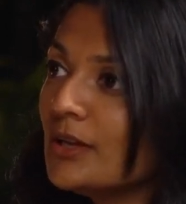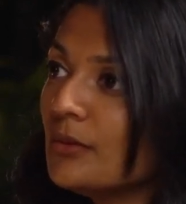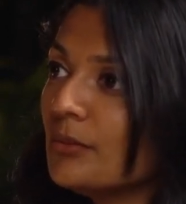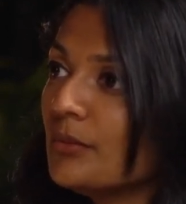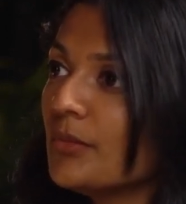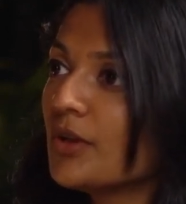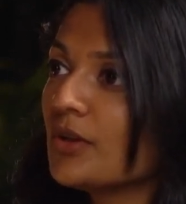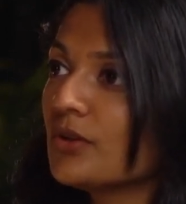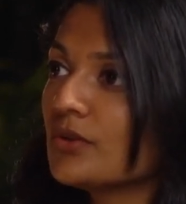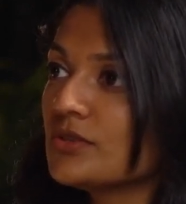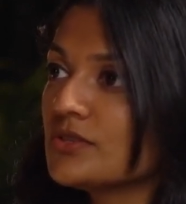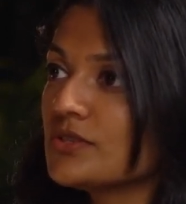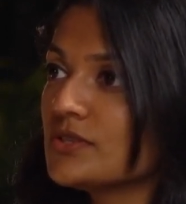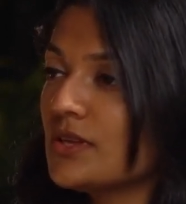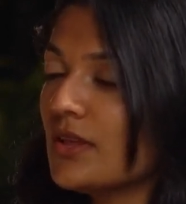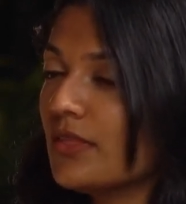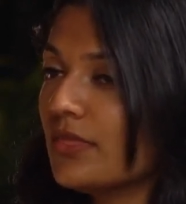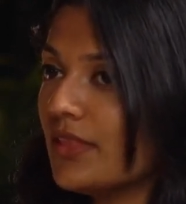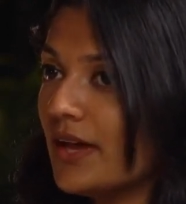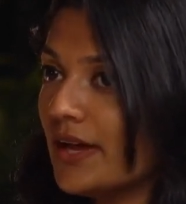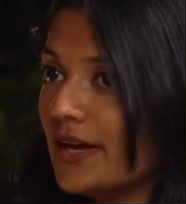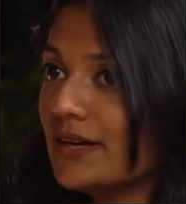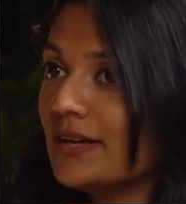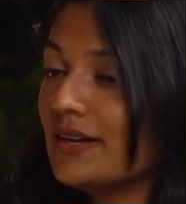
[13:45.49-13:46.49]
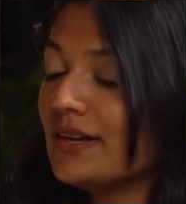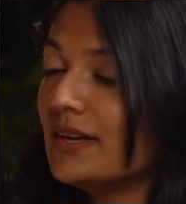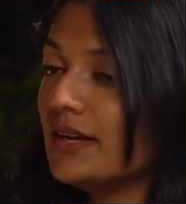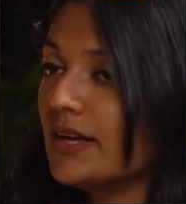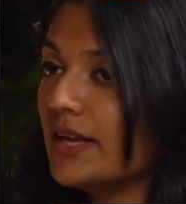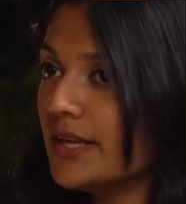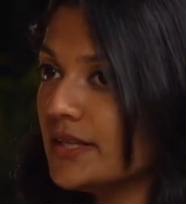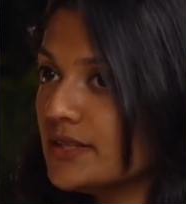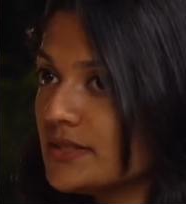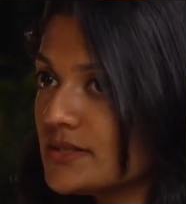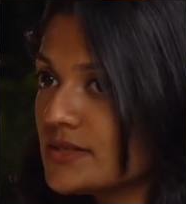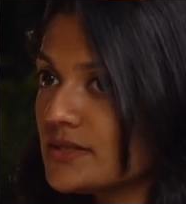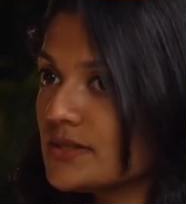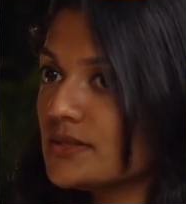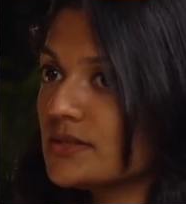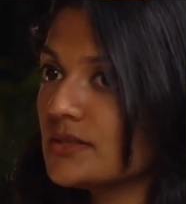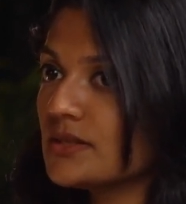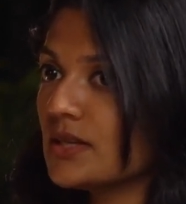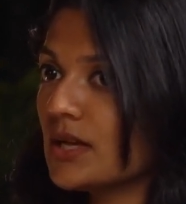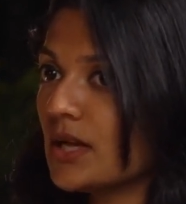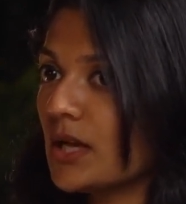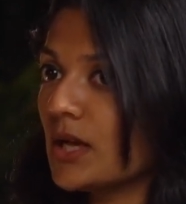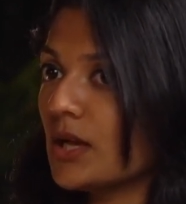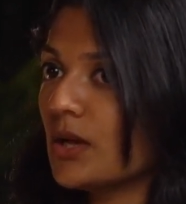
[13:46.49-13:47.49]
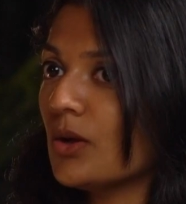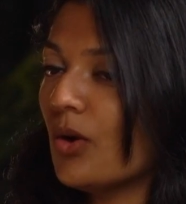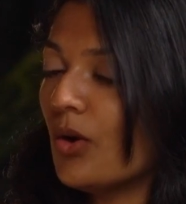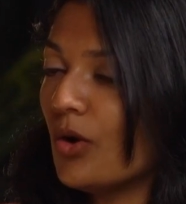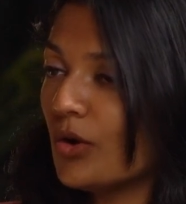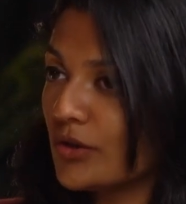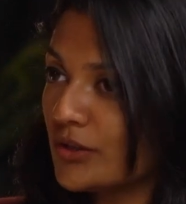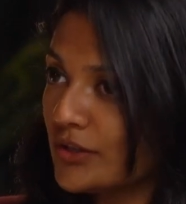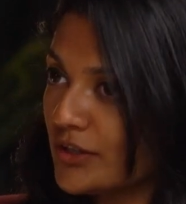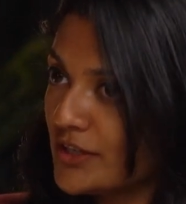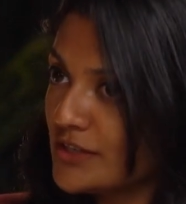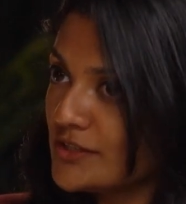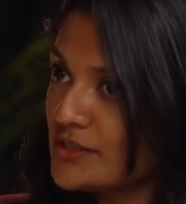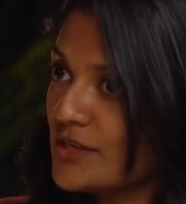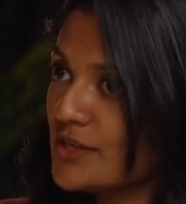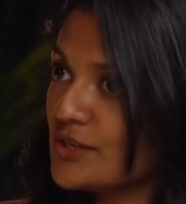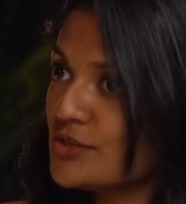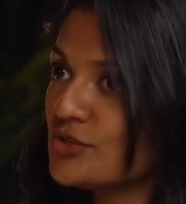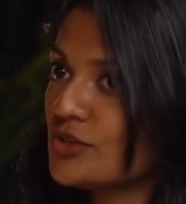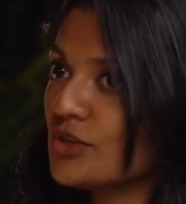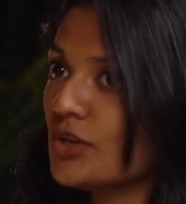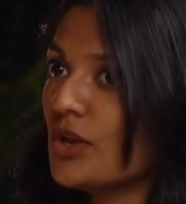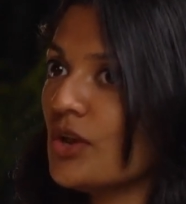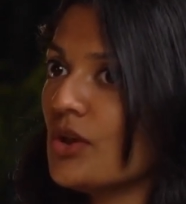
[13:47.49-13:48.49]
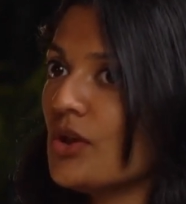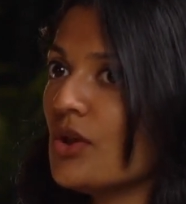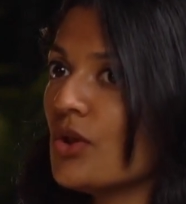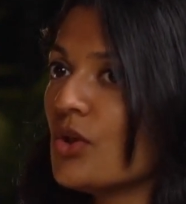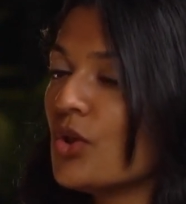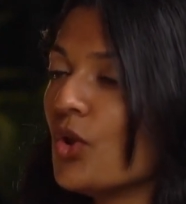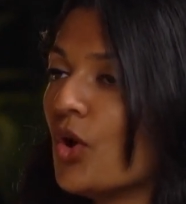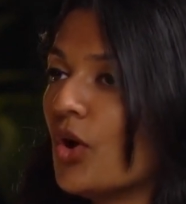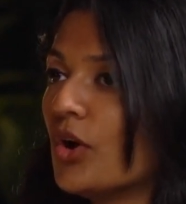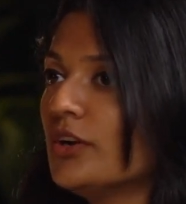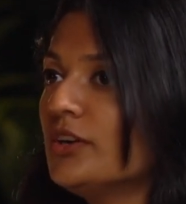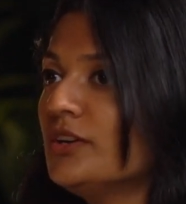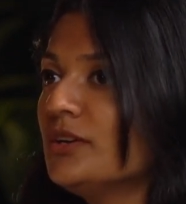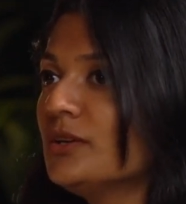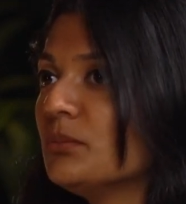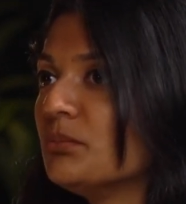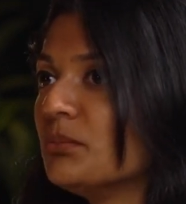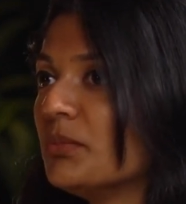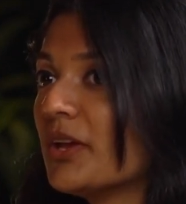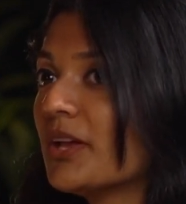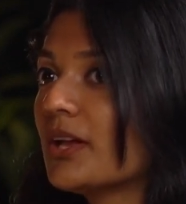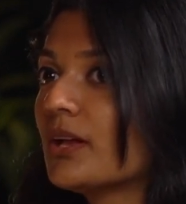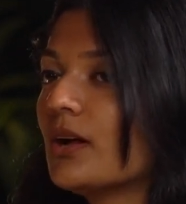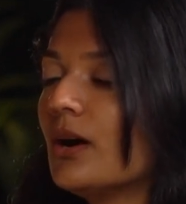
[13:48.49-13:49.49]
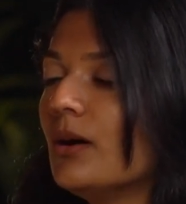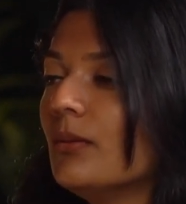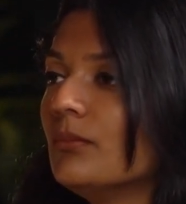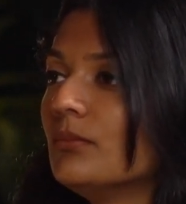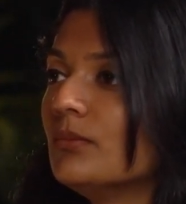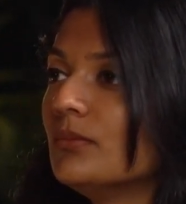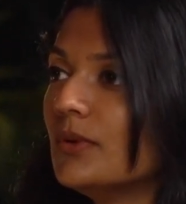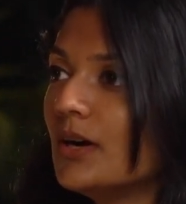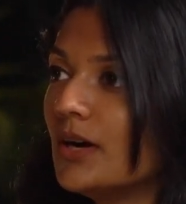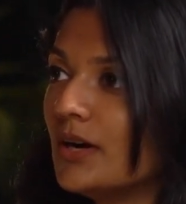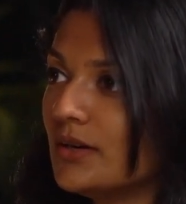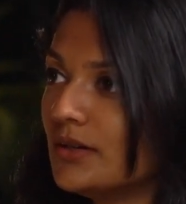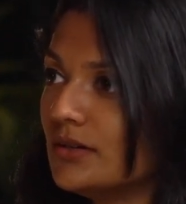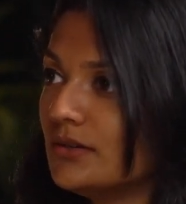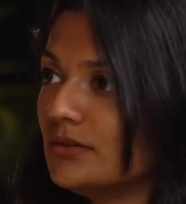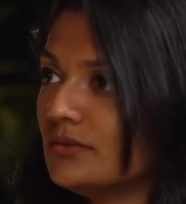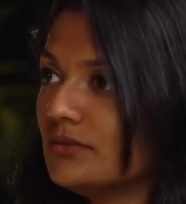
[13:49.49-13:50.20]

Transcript: because that lets organization not become a